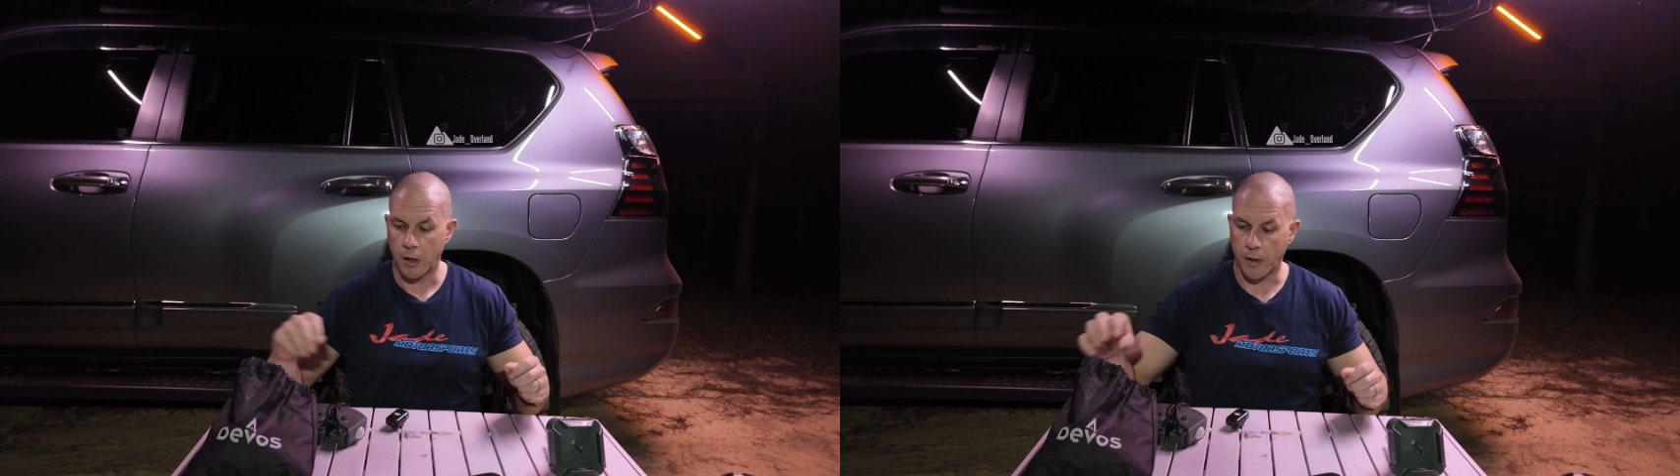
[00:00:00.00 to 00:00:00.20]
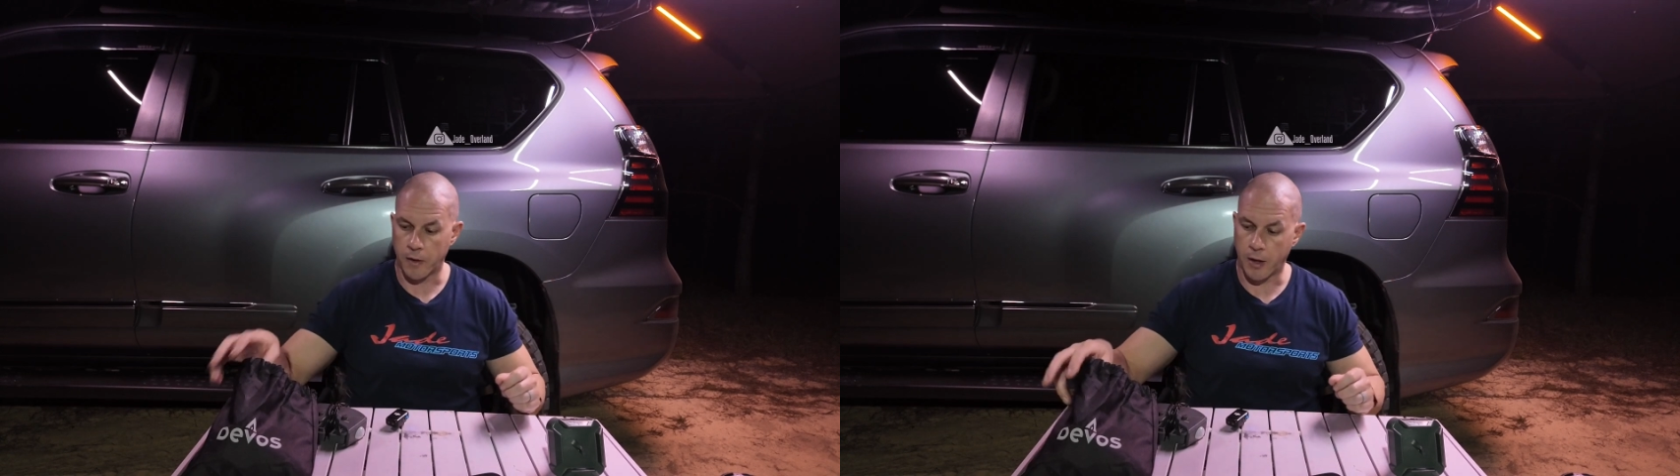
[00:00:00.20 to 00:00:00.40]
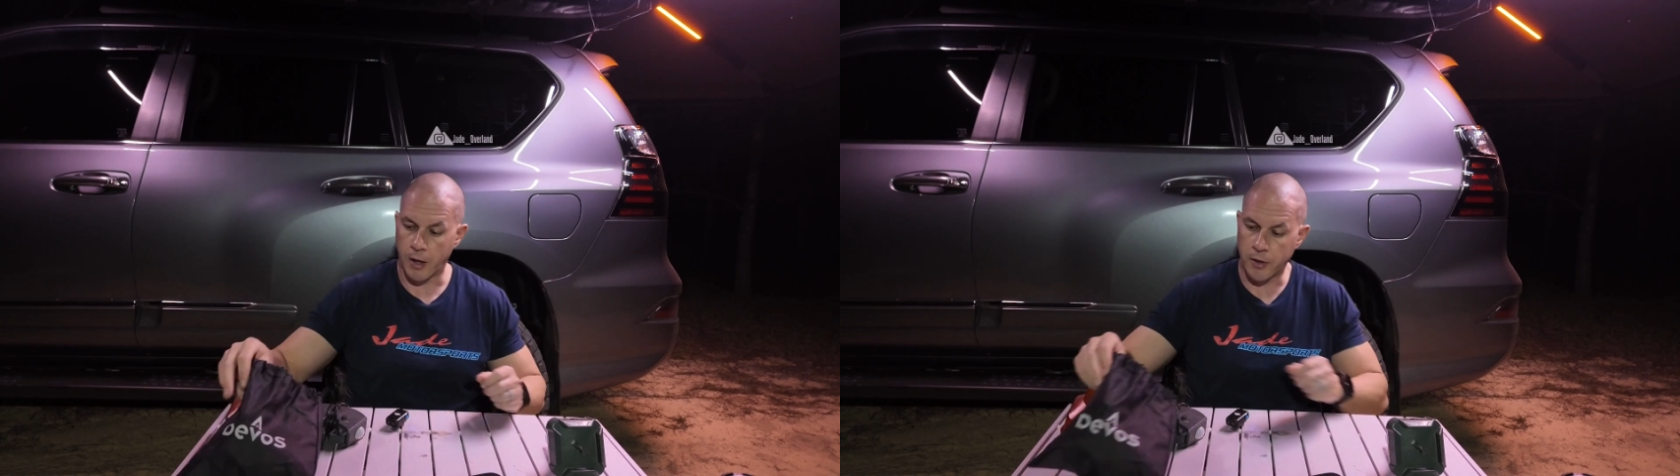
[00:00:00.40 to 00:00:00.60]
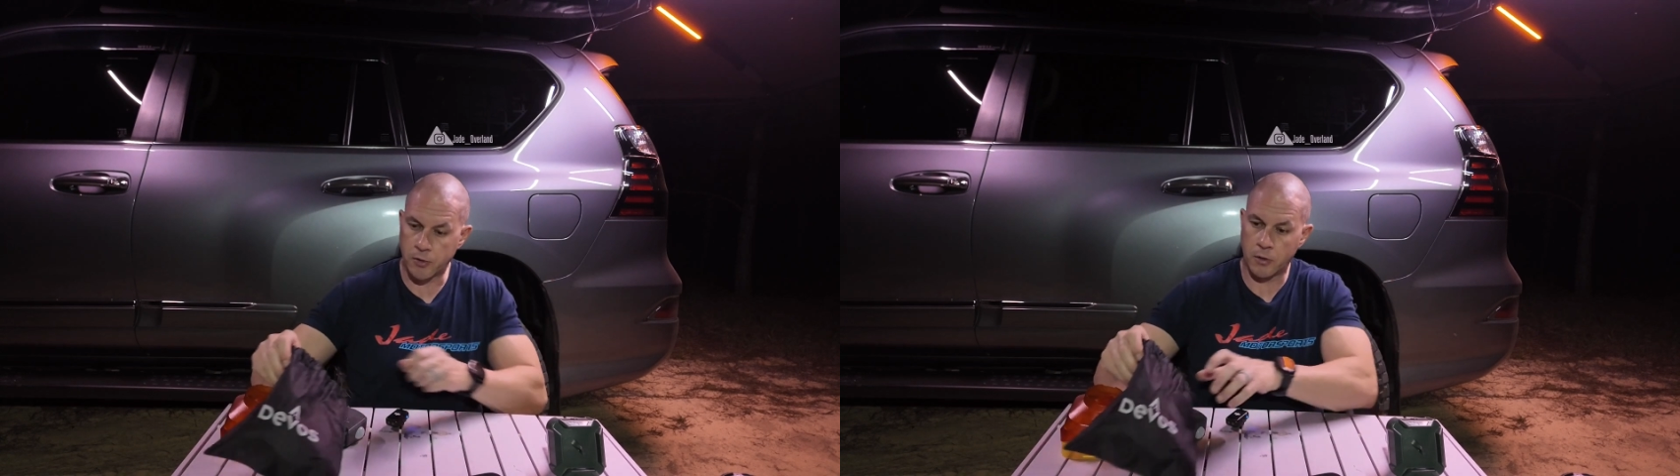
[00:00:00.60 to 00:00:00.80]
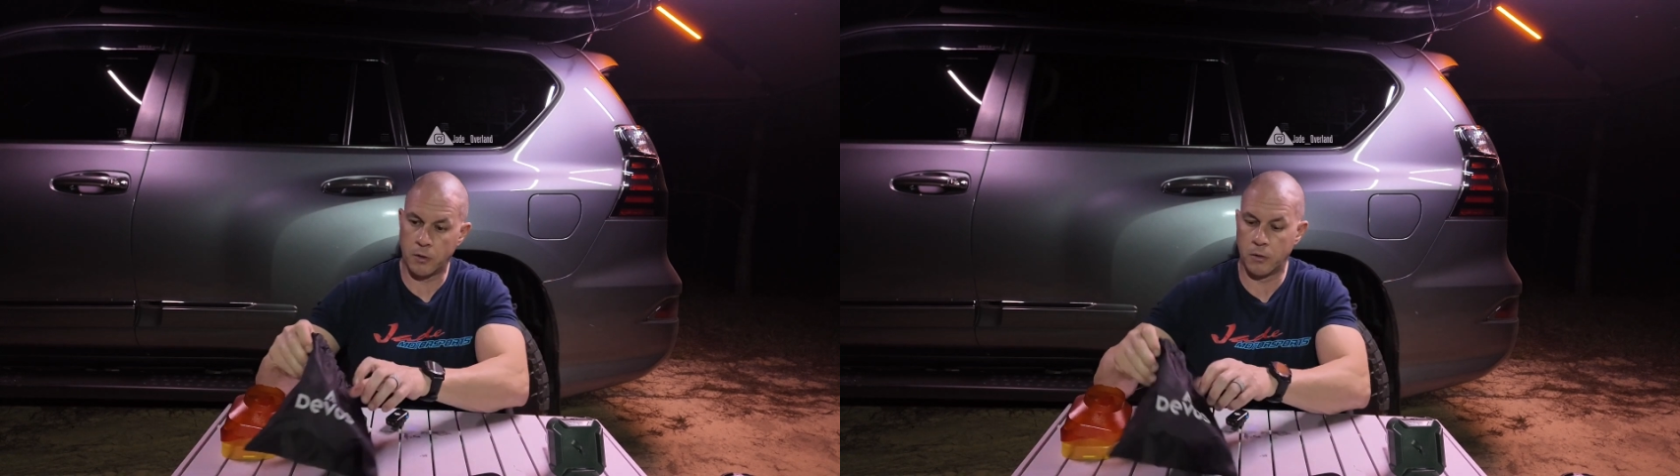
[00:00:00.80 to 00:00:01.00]
And
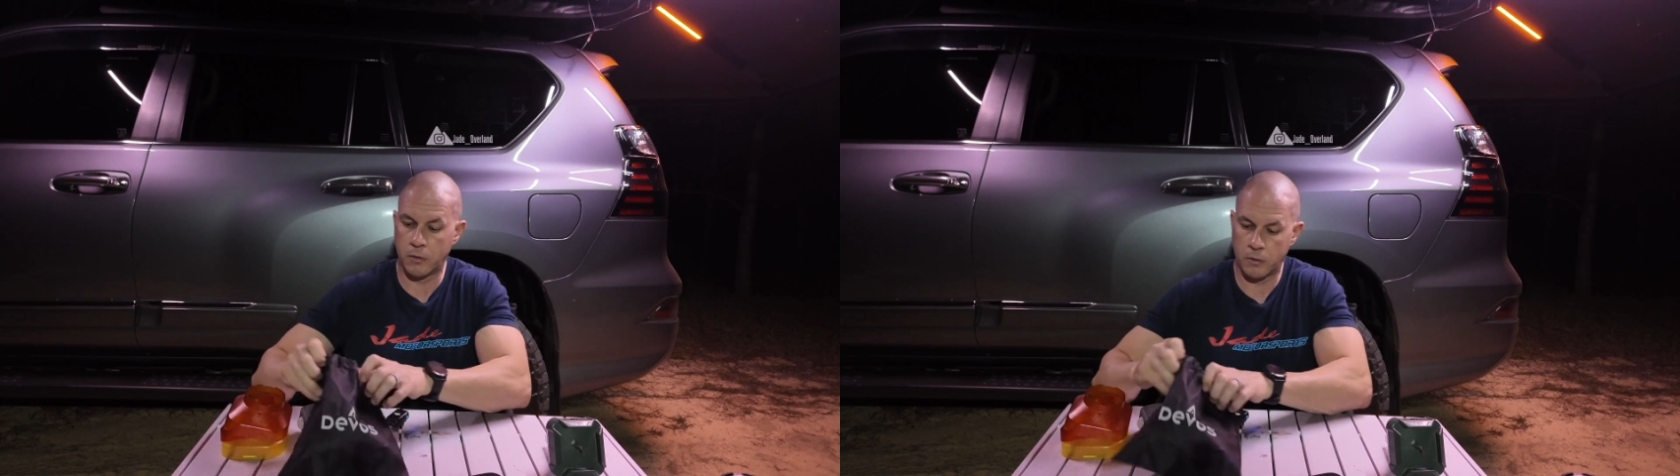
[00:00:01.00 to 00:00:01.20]
enter